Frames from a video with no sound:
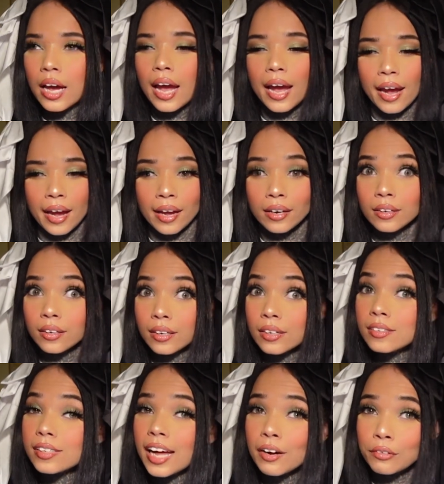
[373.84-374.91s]
And
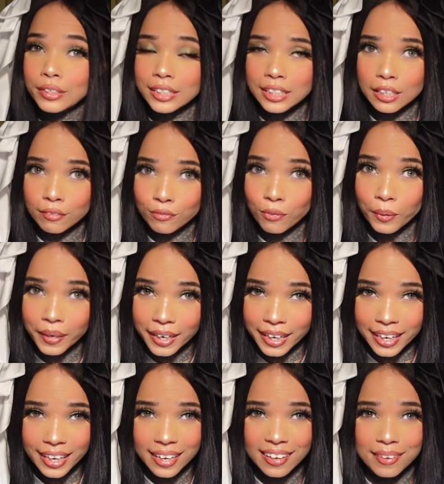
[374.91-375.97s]
is that risky for
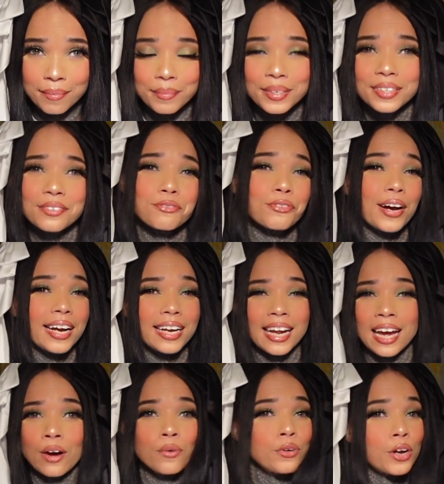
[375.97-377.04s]
him? Right
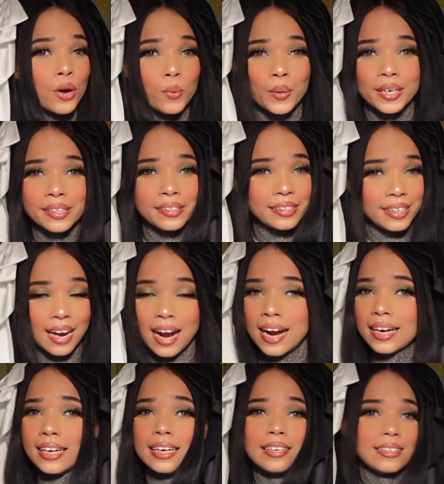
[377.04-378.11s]
now, no, it is not.
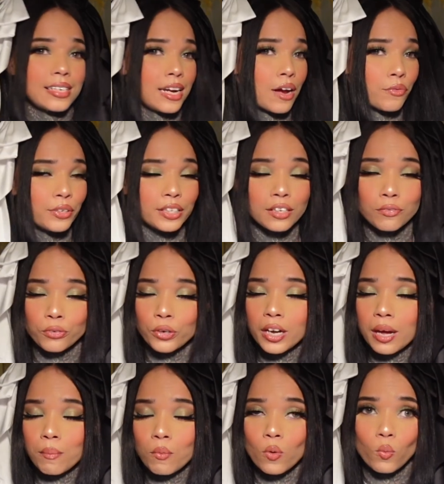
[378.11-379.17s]
It is not risky for
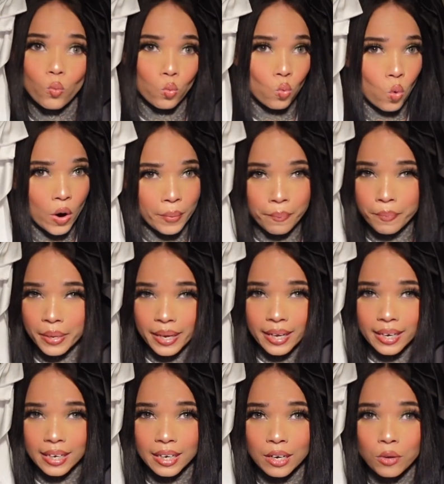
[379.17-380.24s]
him one bit.